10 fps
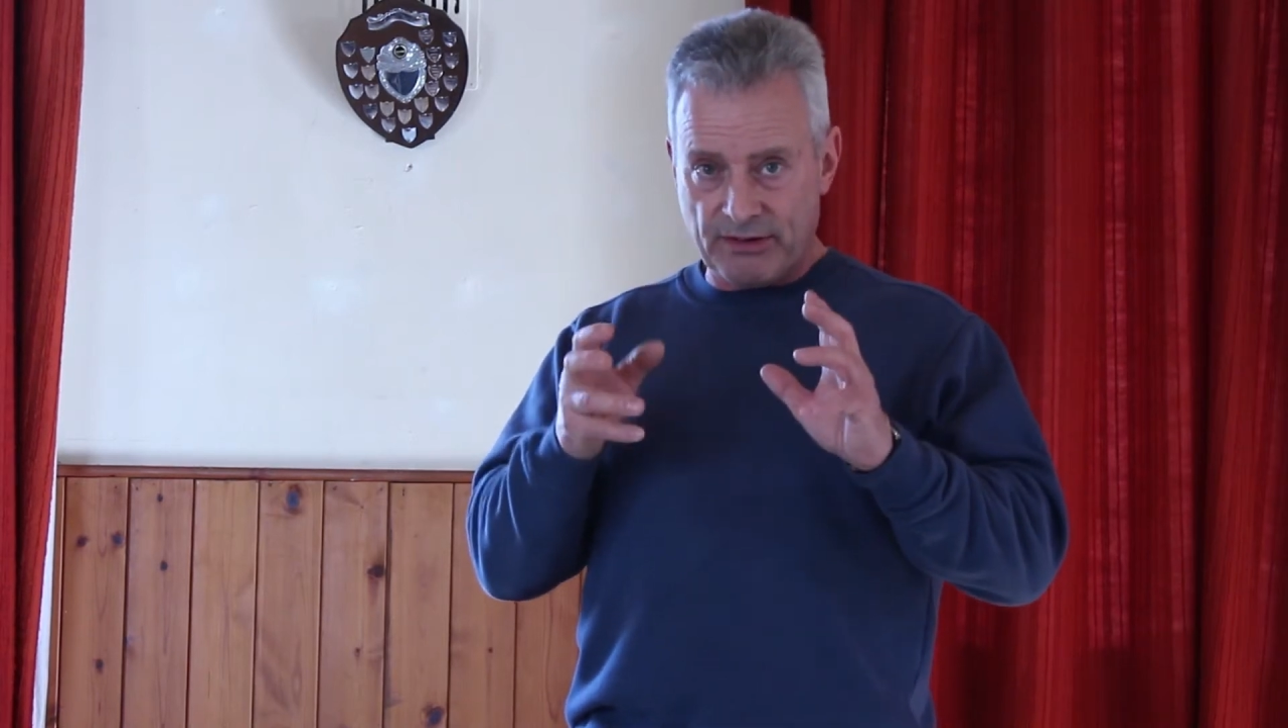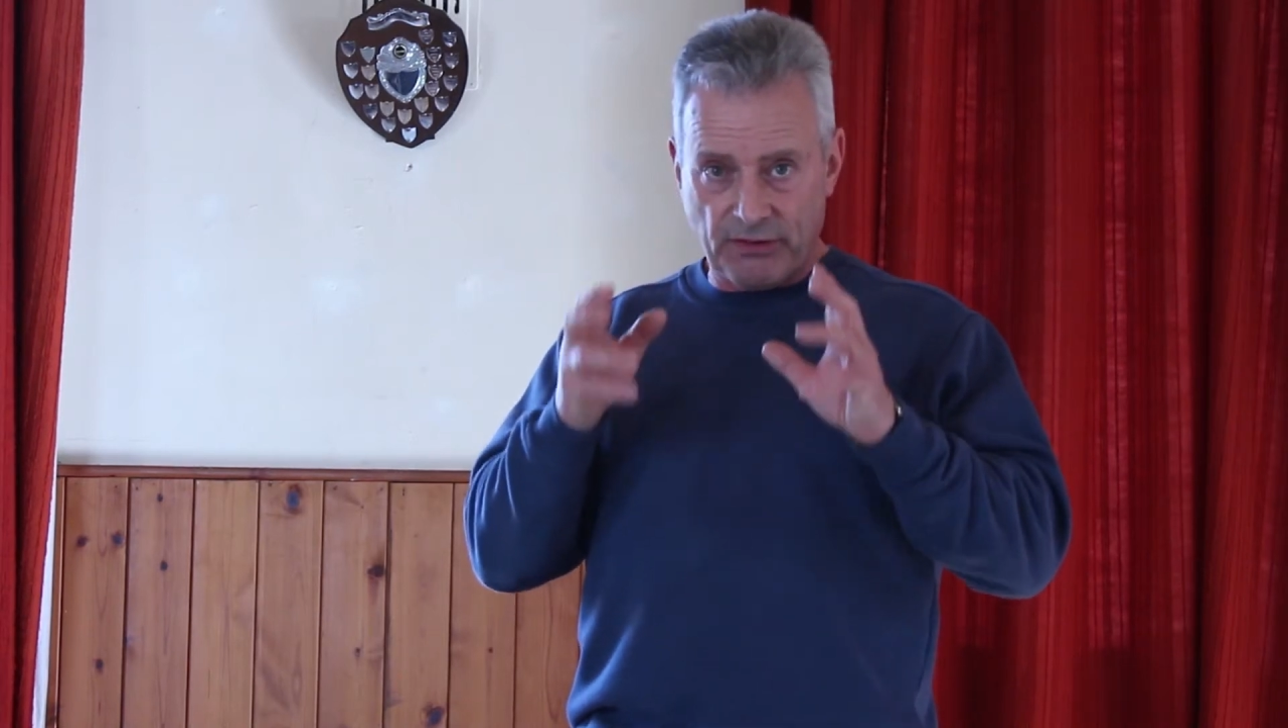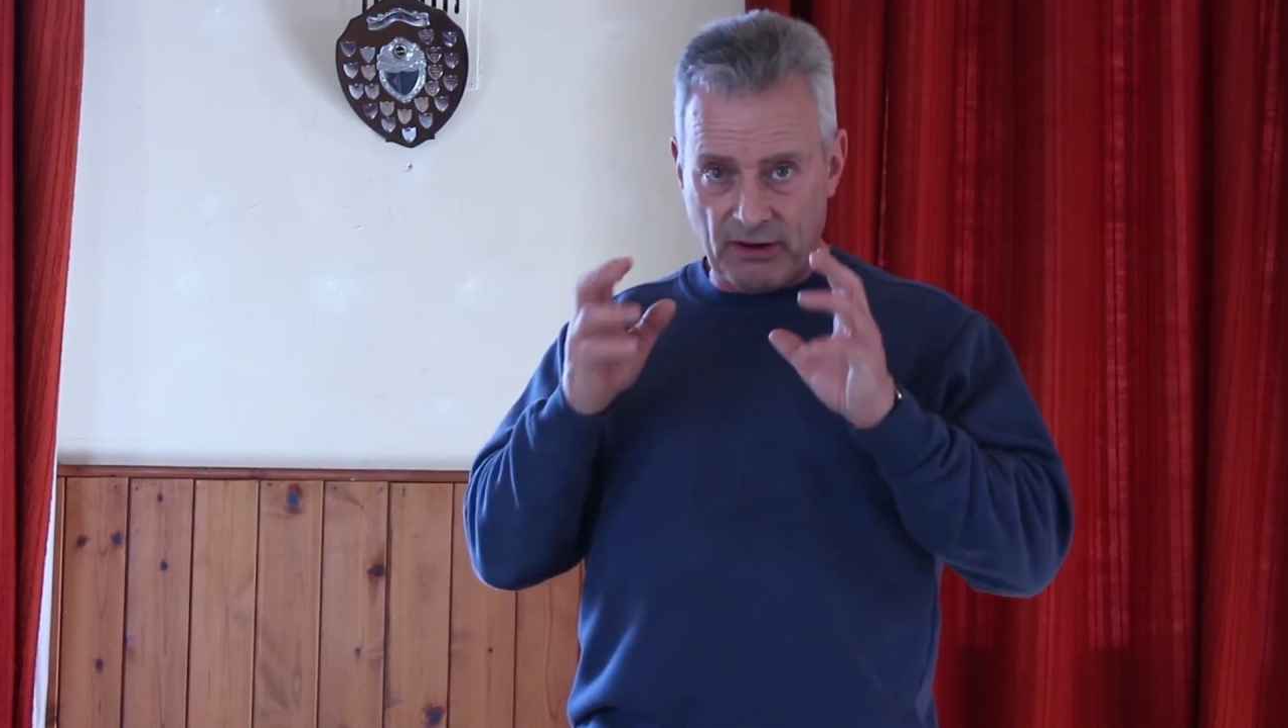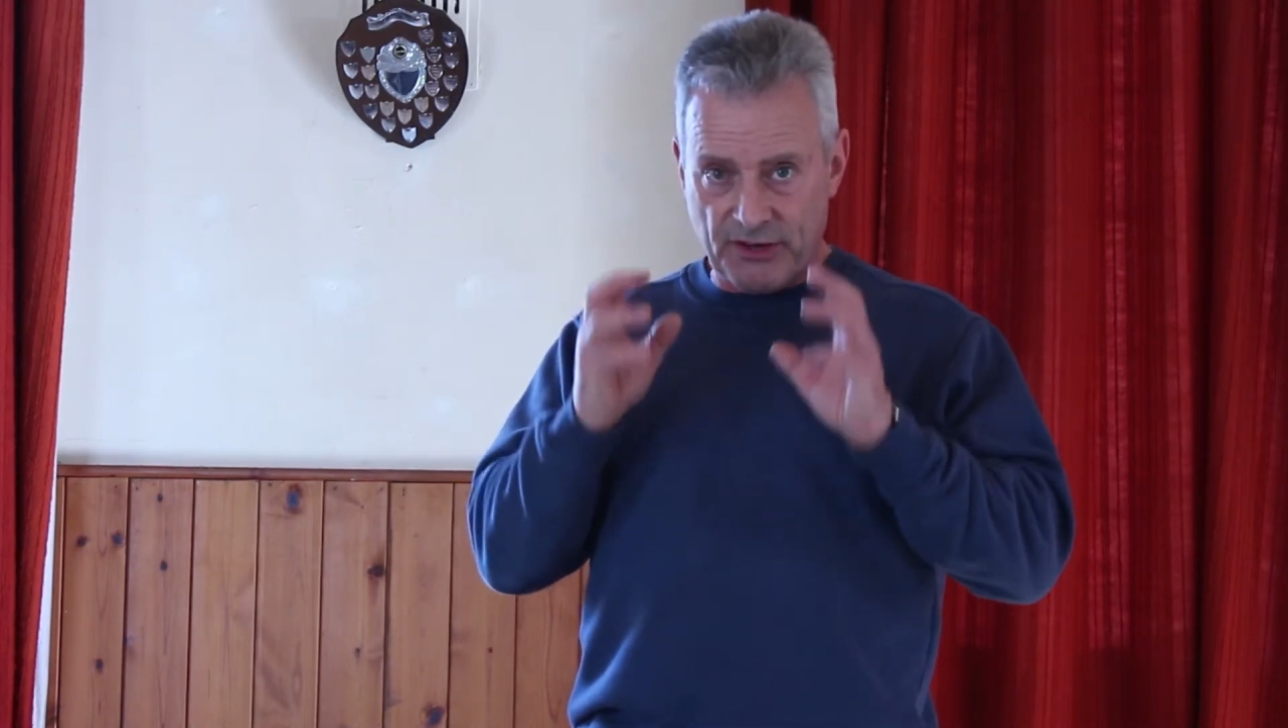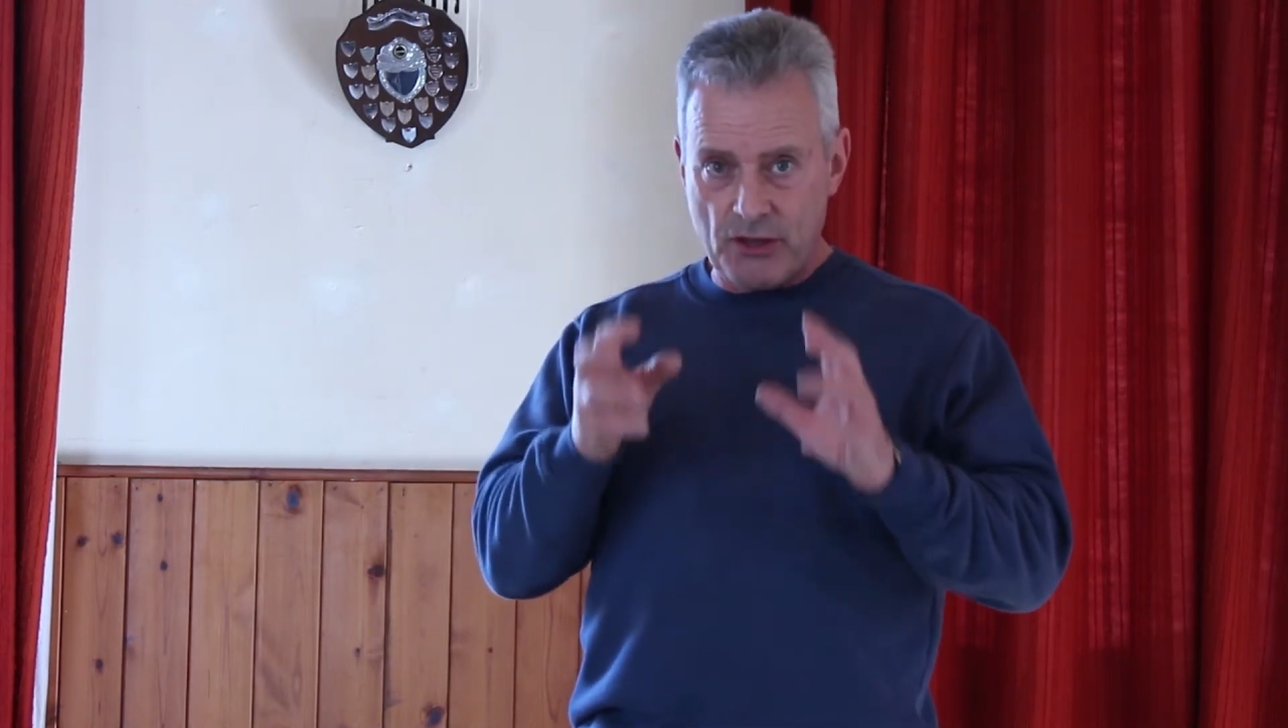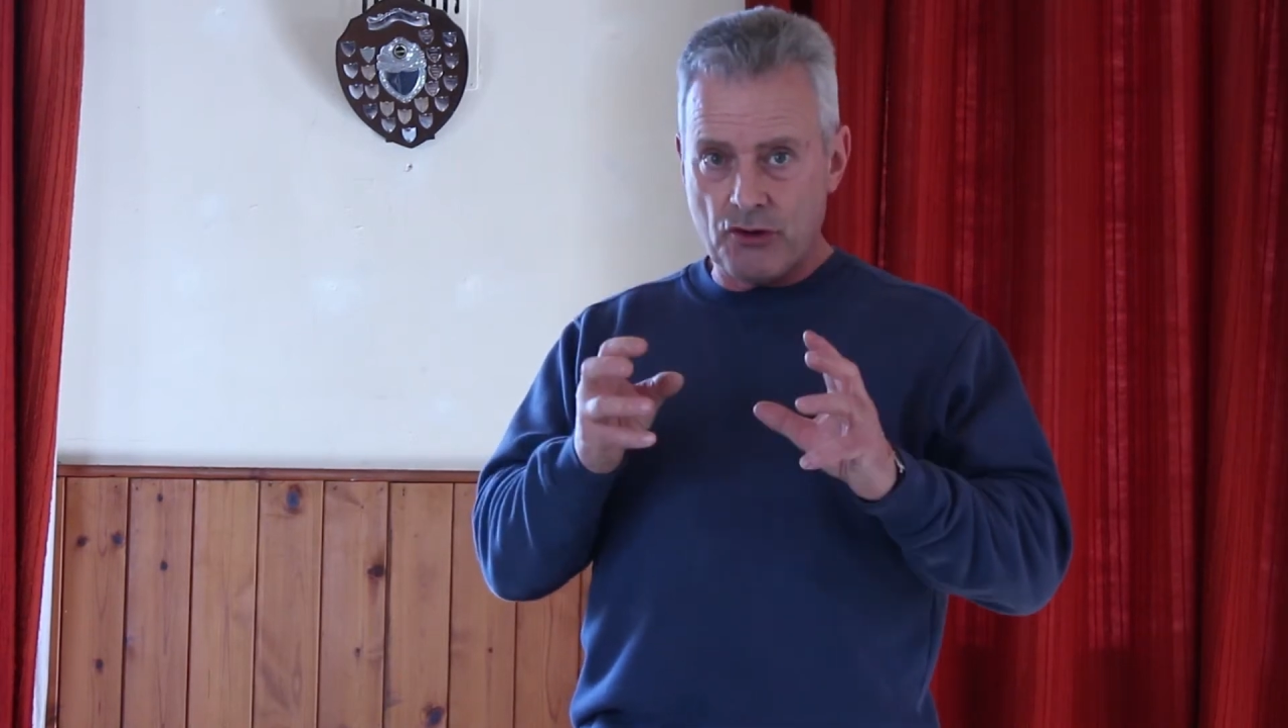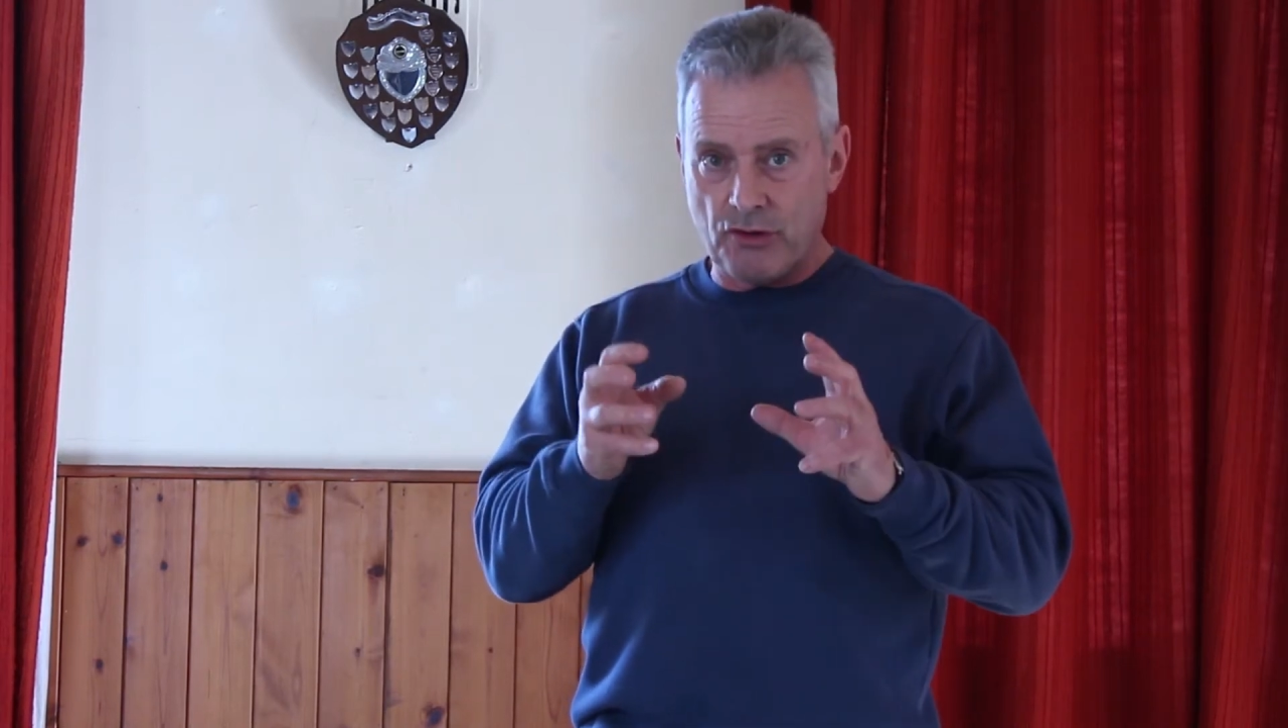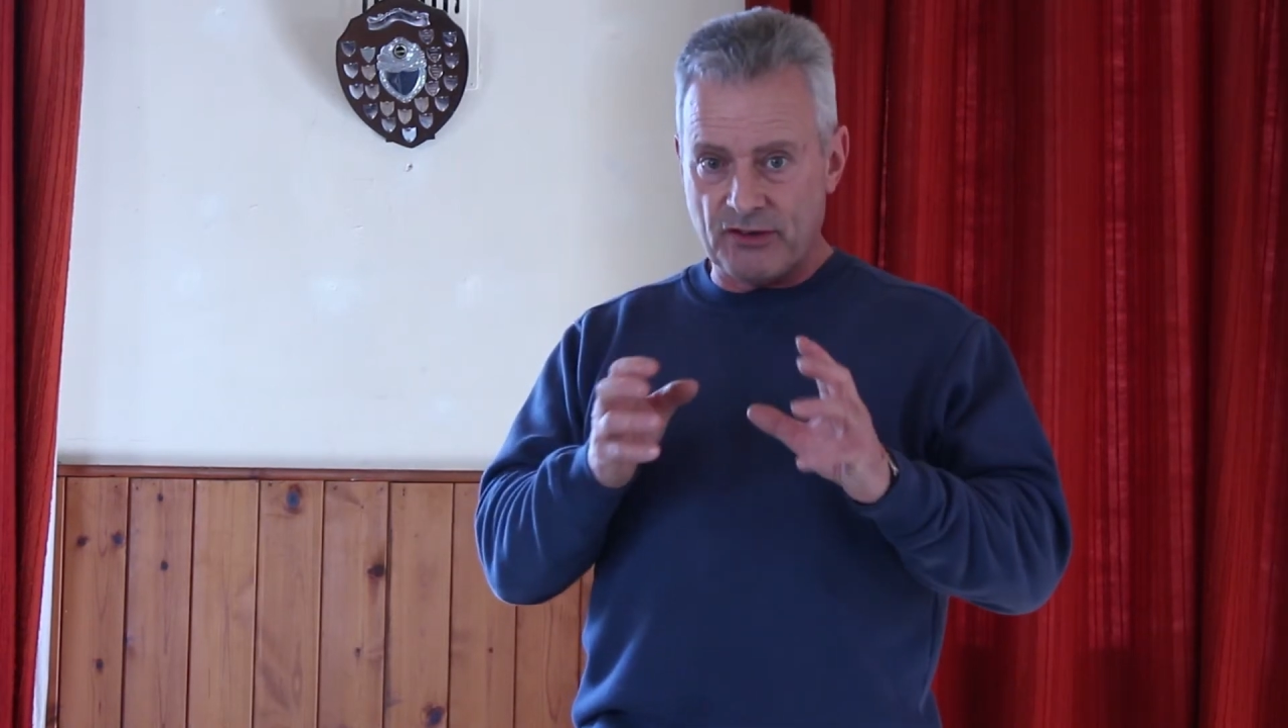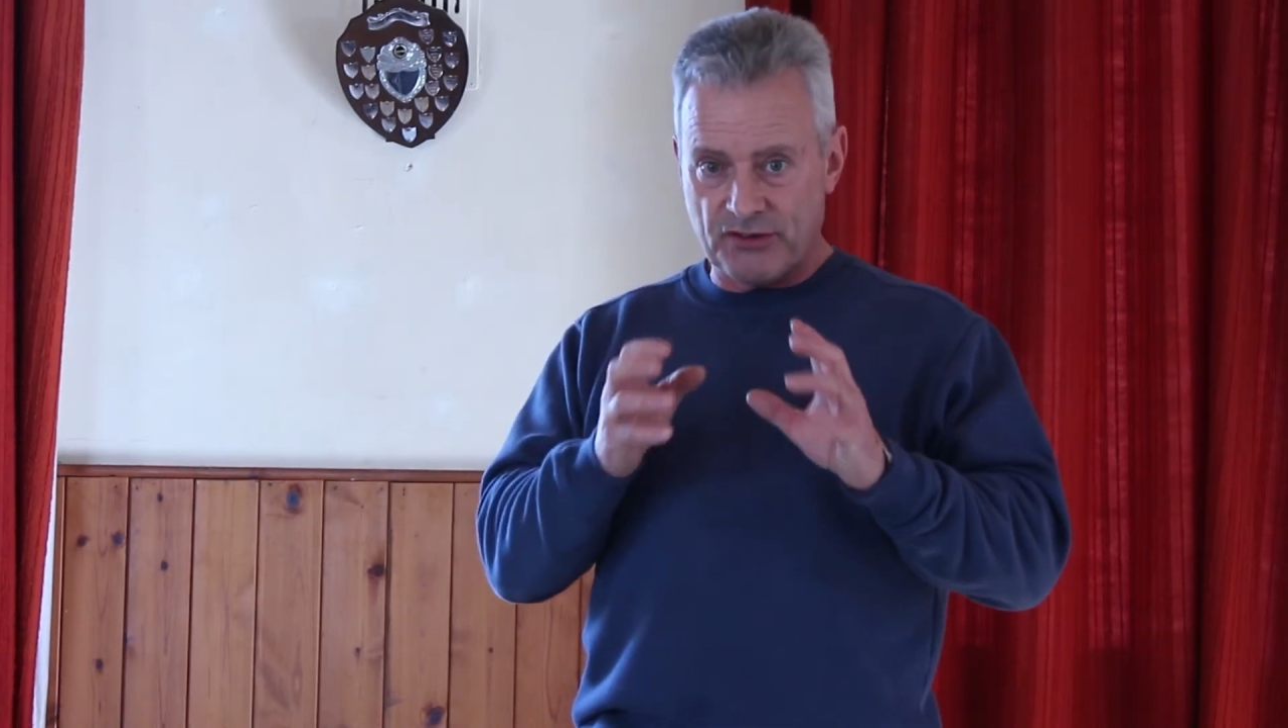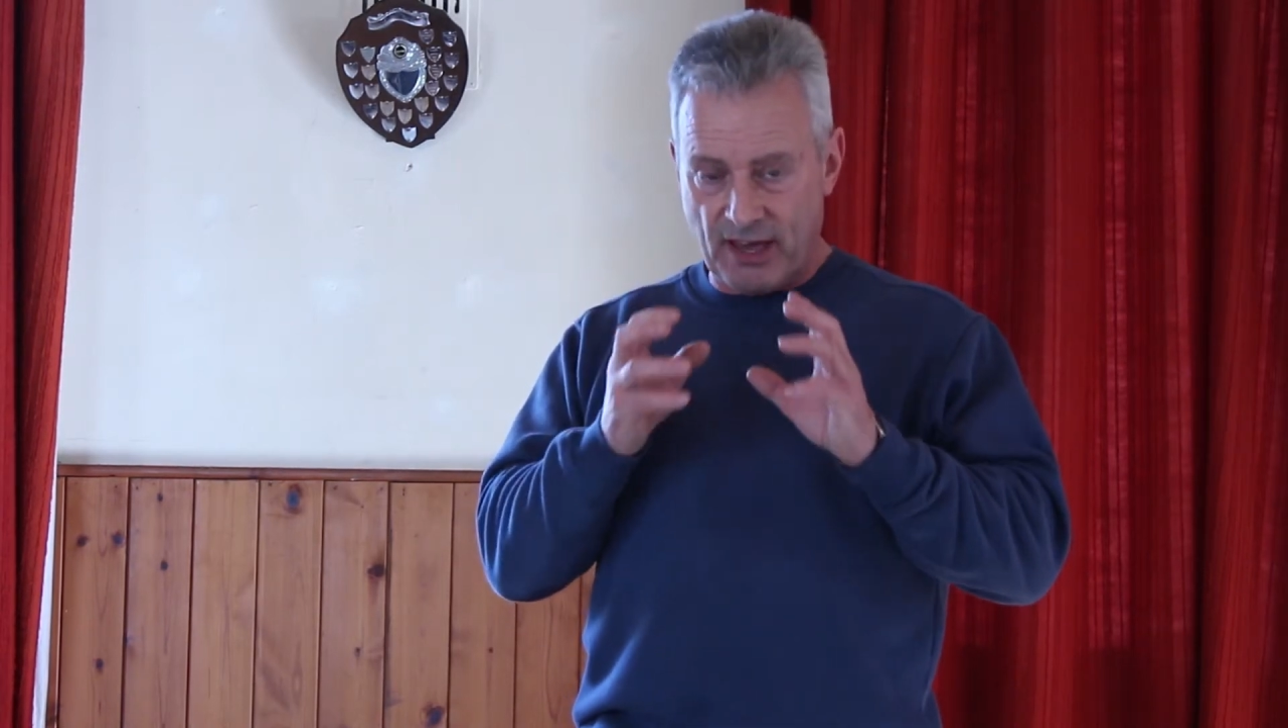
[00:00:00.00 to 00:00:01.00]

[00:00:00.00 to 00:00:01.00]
as far as injury and